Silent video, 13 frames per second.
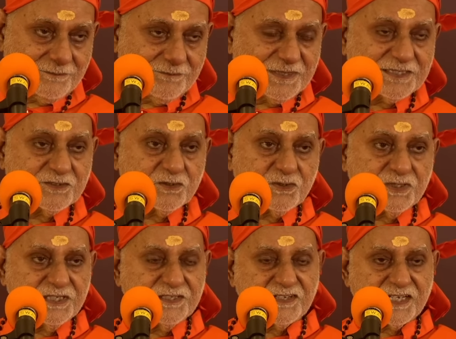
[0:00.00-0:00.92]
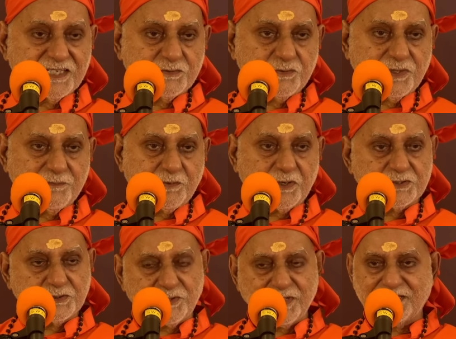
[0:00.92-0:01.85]
mental intellectual
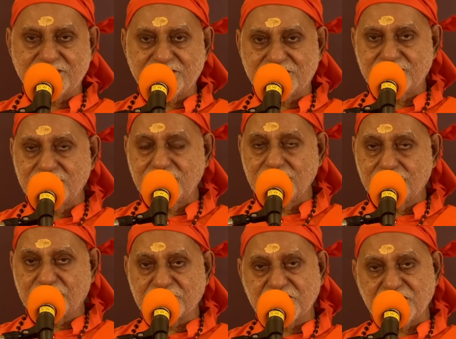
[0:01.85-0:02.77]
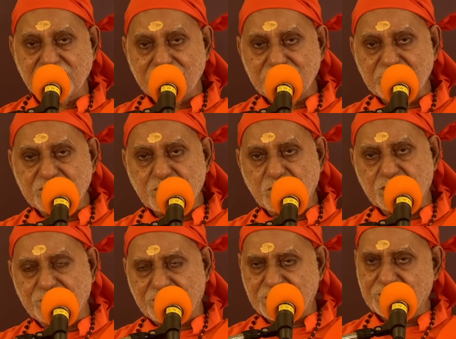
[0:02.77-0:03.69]
postulates presented
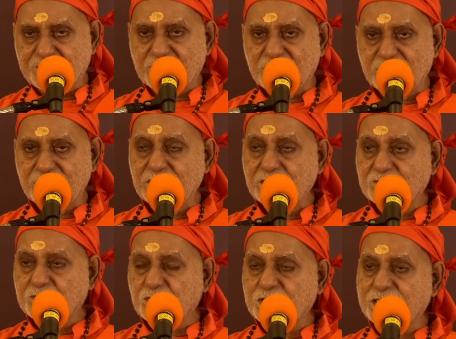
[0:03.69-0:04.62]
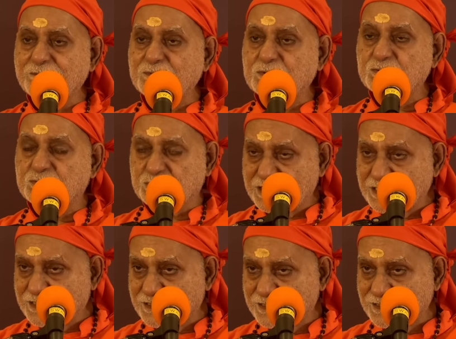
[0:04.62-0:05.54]
before the people for them to
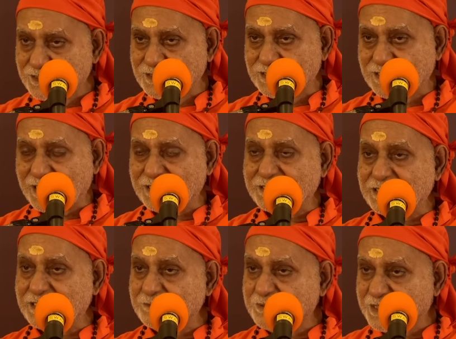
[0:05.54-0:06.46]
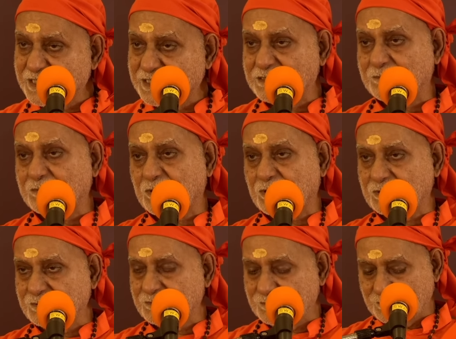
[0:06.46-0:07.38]
think and deliberate upon.
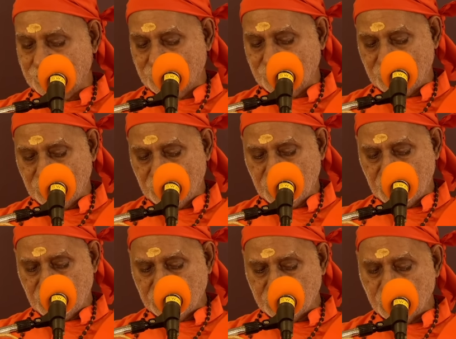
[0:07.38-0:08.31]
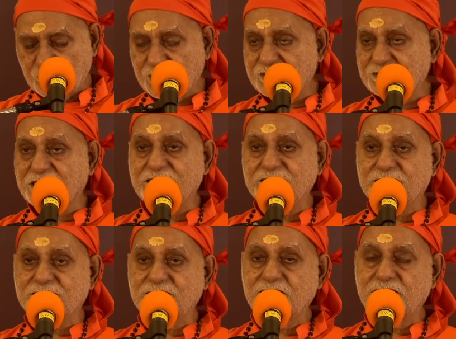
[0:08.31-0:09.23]
So he
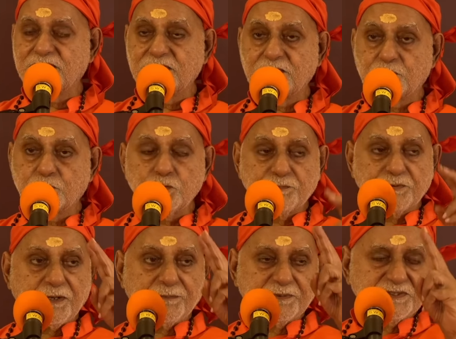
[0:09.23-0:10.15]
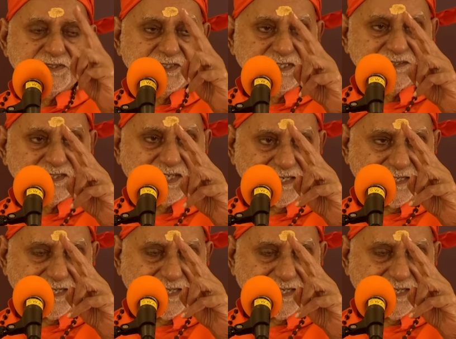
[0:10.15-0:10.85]
says, two propositions are